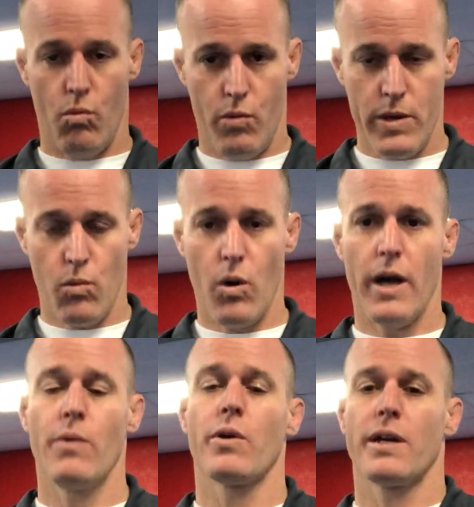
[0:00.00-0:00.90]
week
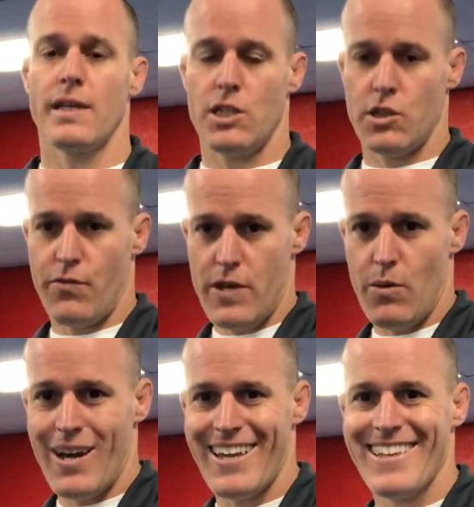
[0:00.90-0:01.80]
1, we're gonna get your
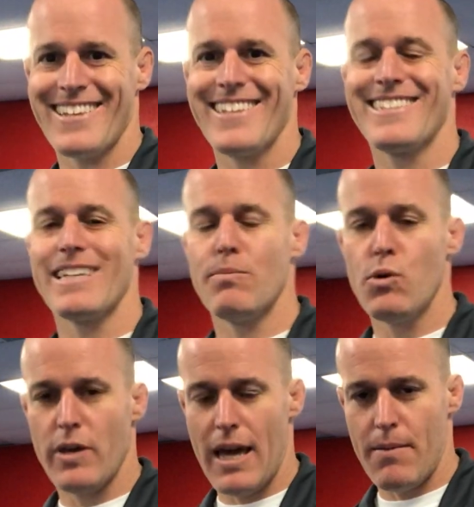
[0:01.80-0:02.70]
feet wet, get you into
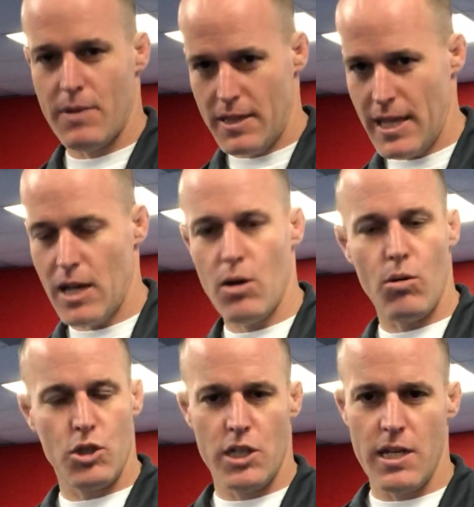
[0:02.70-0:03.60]
boot camp, get that
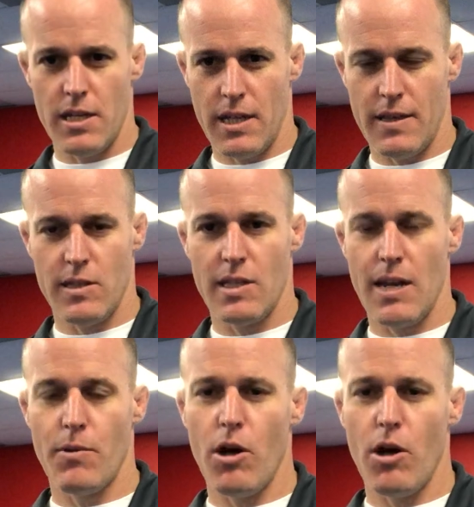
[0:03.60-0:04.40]
goal sheet, get things set up.